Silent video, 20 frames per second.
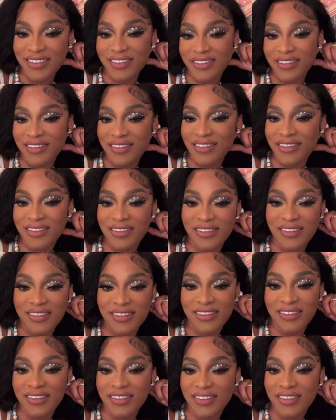
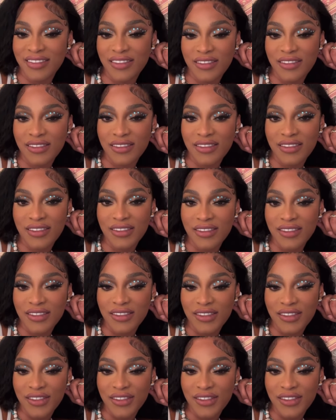[no speech]